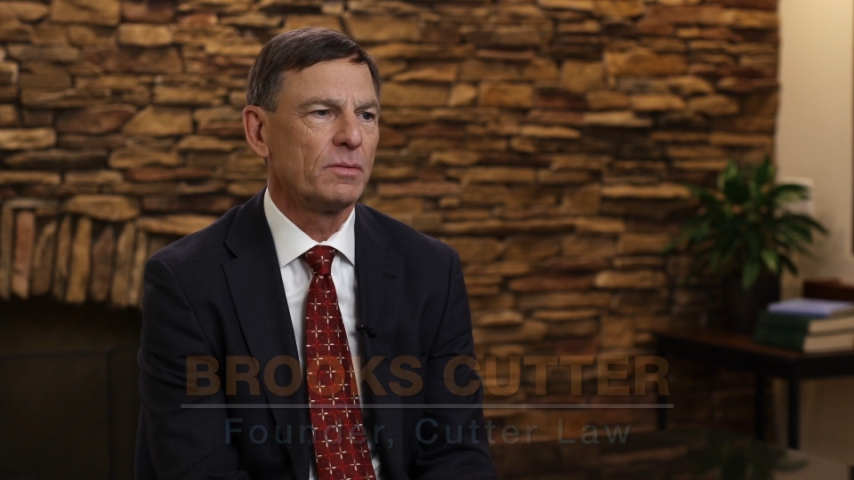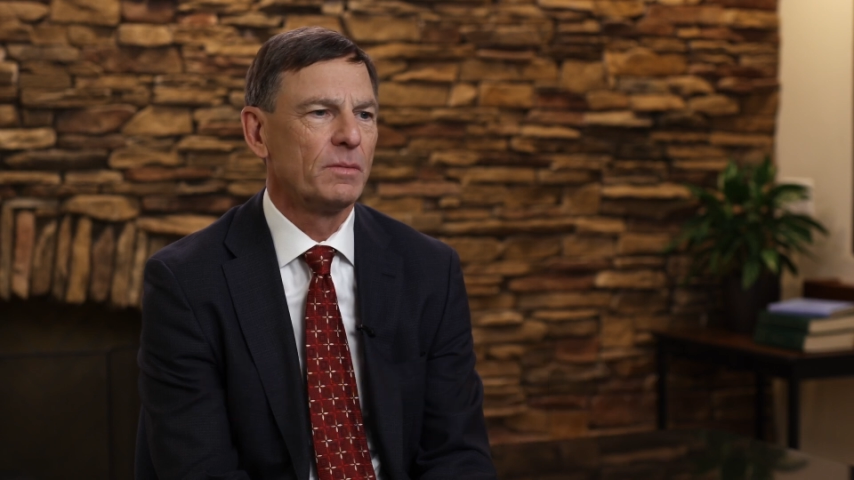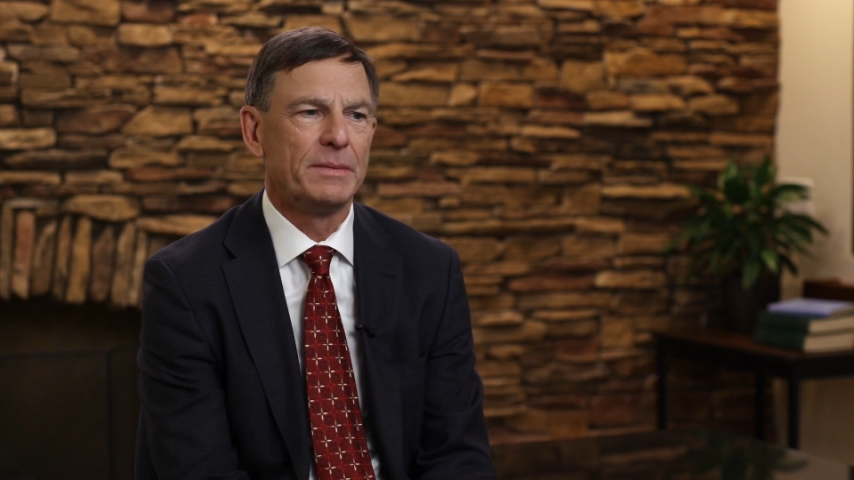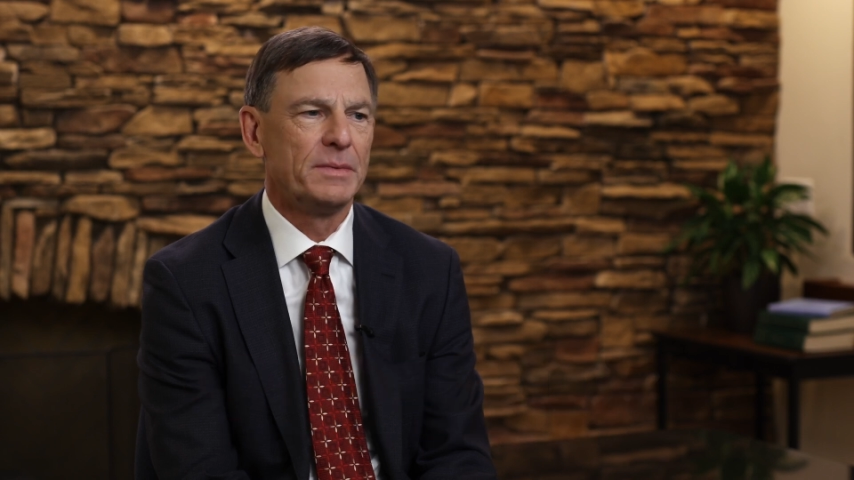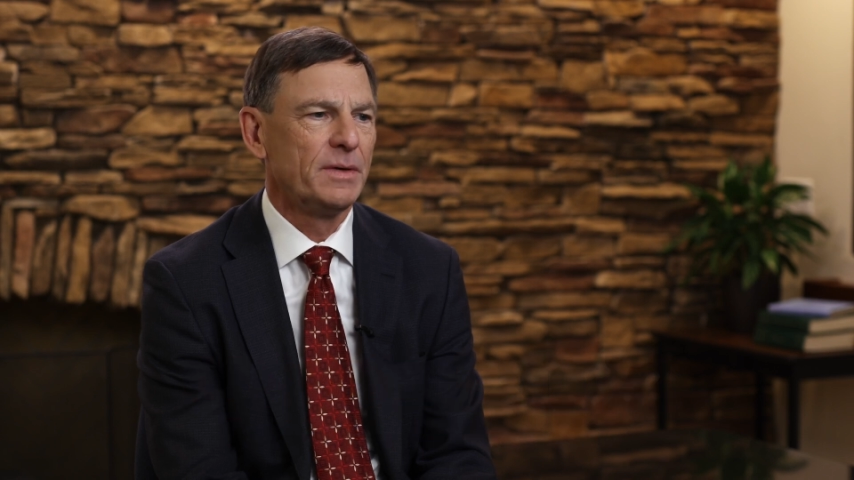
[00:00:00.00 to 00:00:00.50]

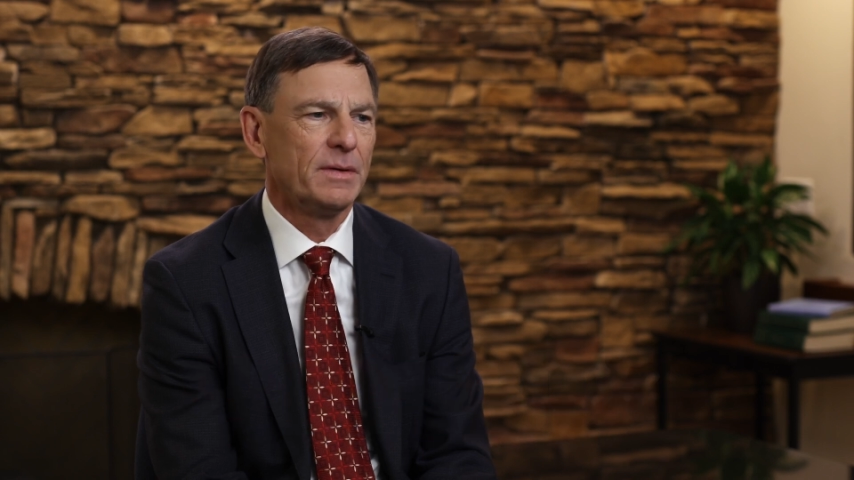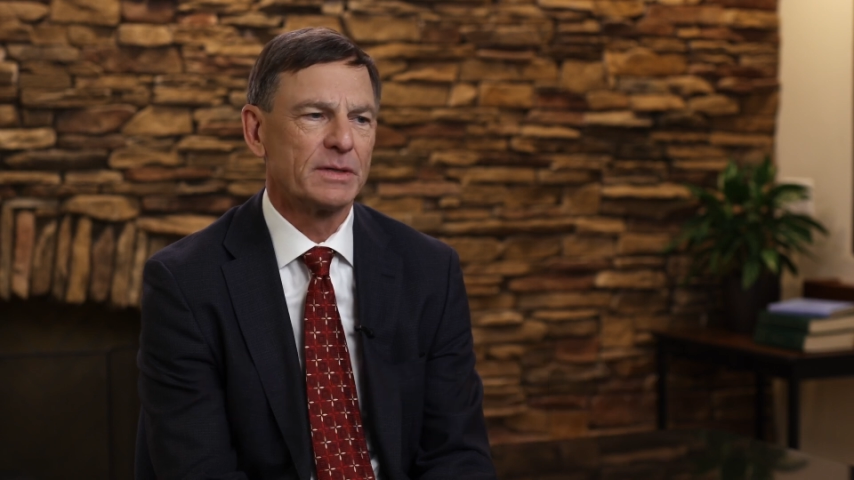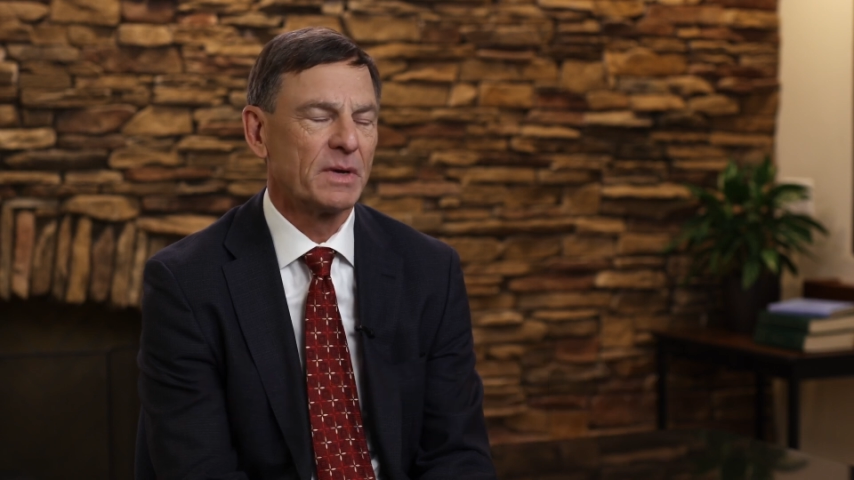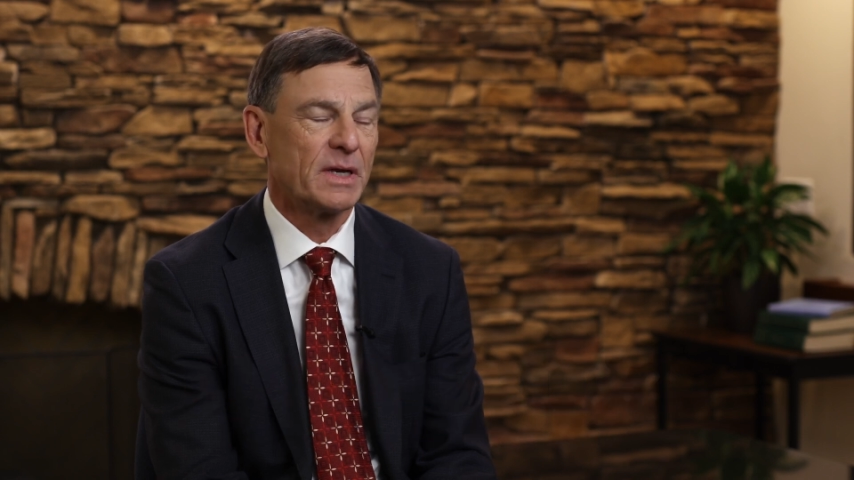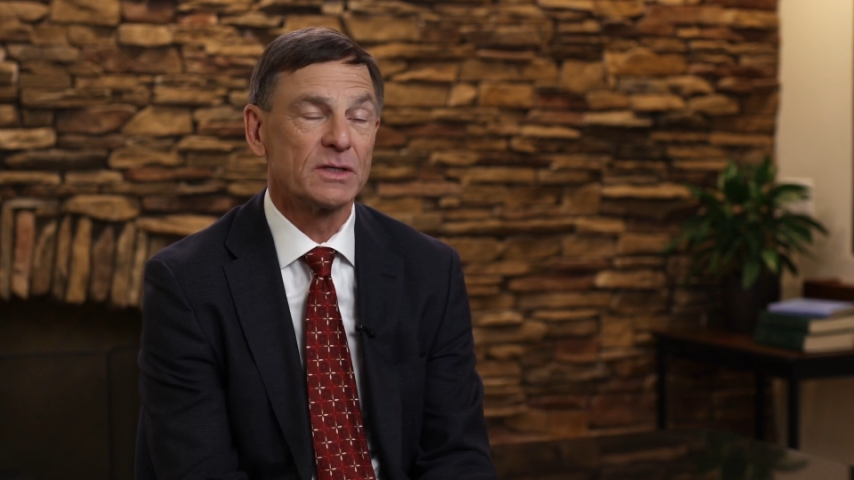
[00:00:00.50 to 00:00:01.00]
maybe
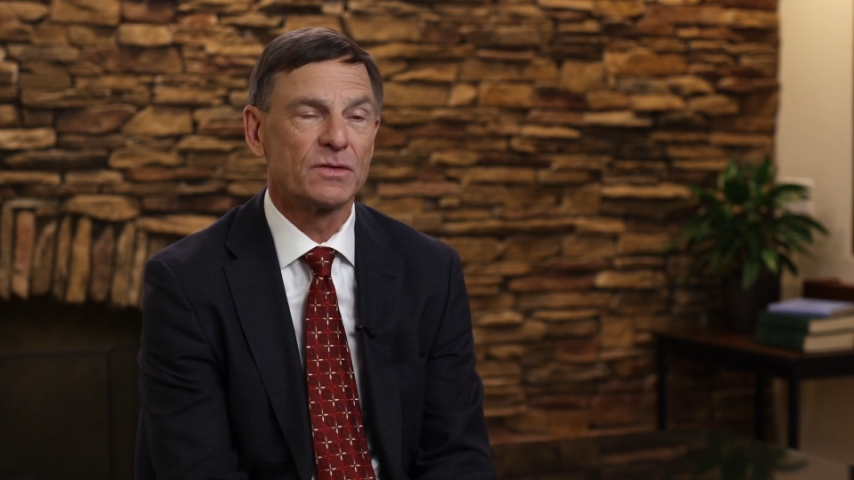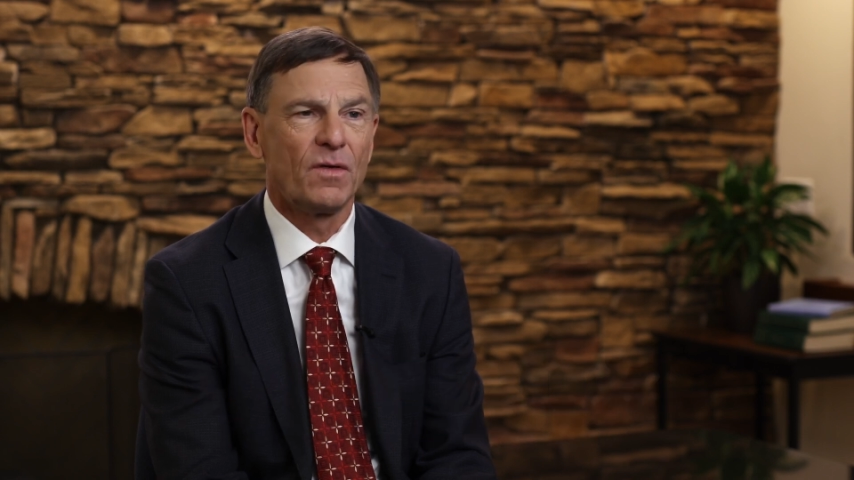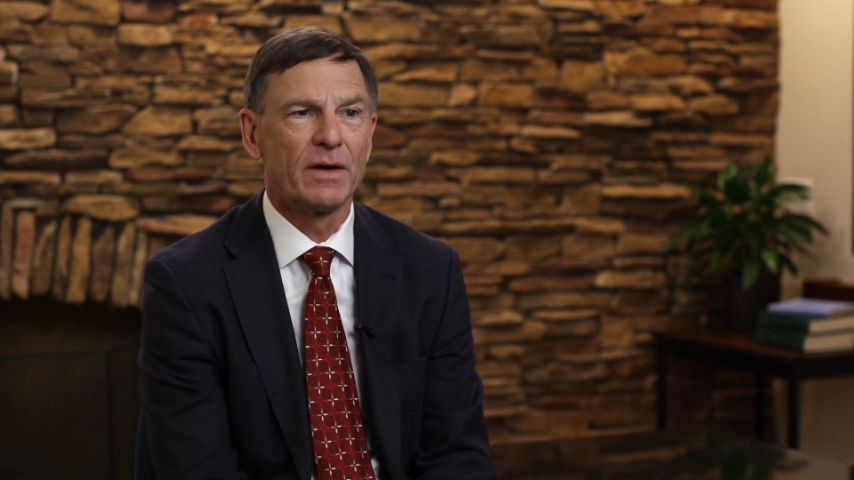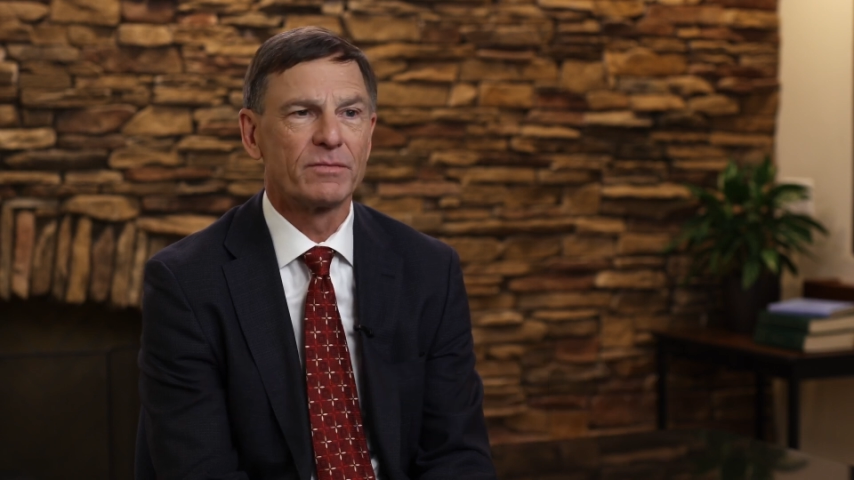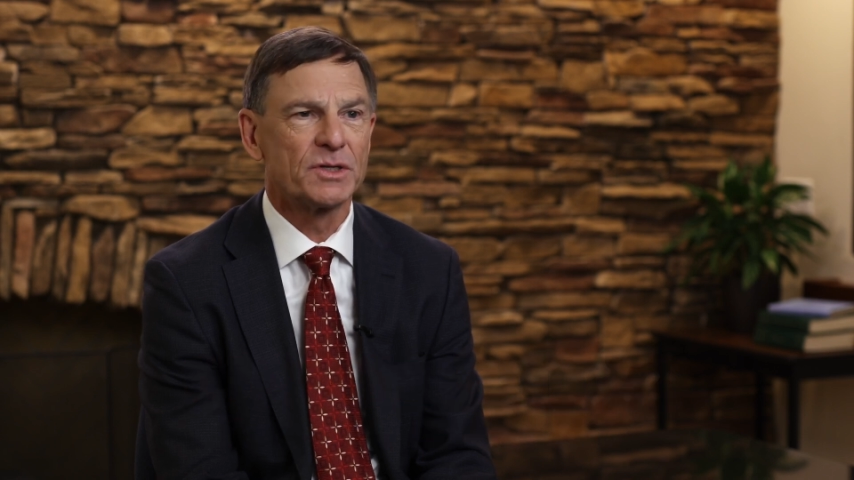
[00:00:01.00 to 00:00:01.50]
as many as
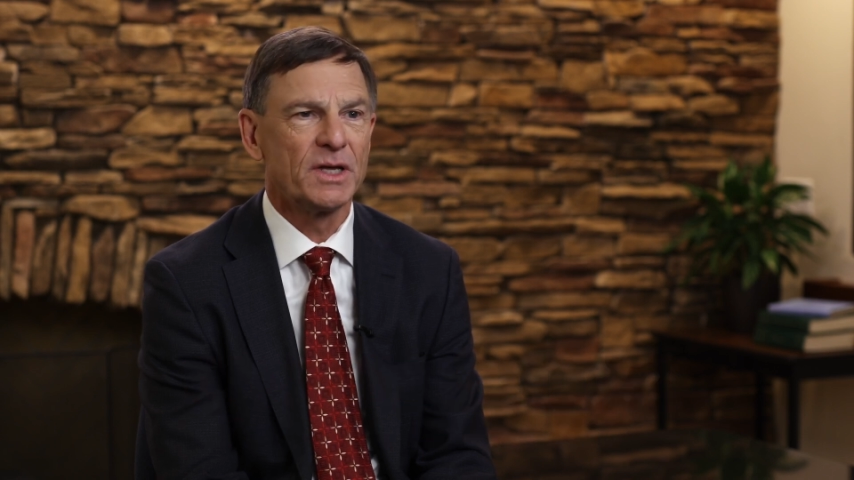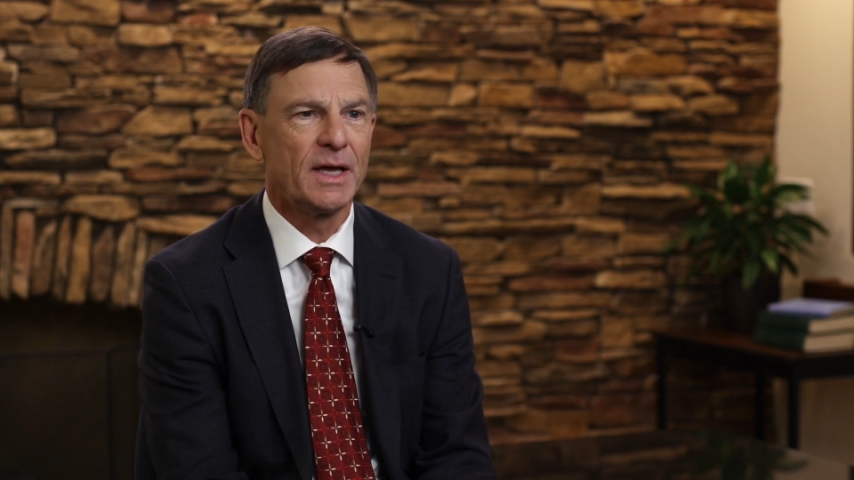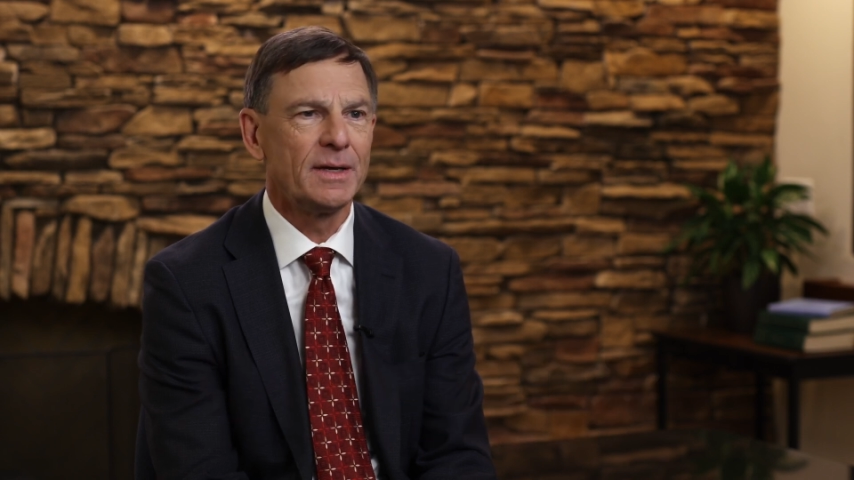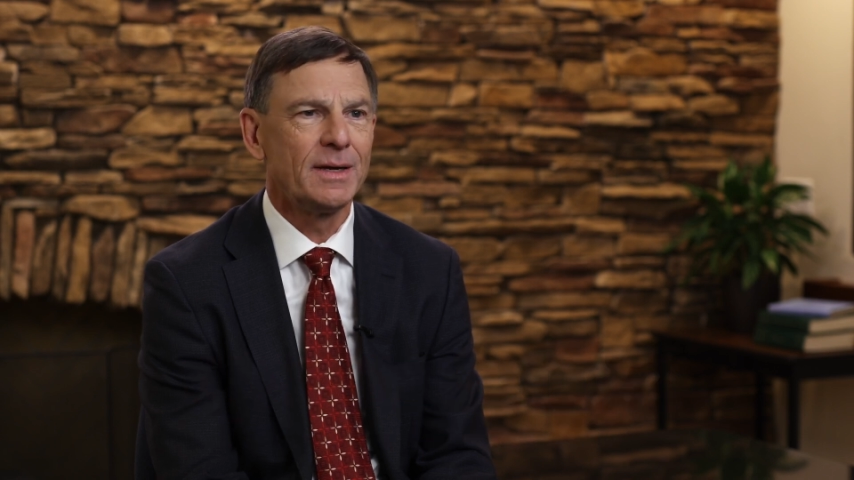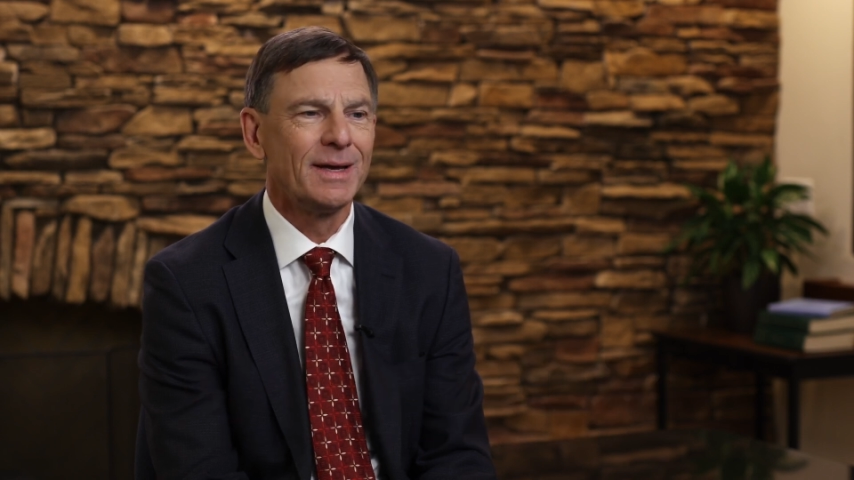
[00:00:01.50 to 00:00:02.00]
5 or
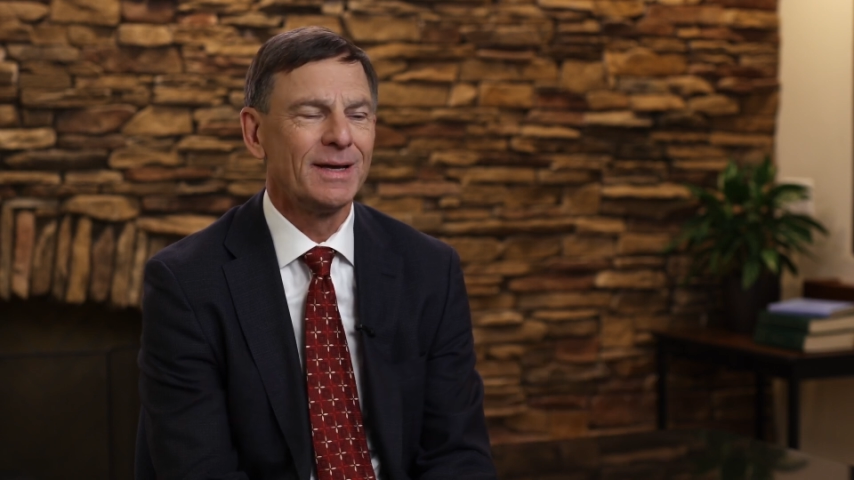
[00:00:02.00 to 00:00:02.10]
10,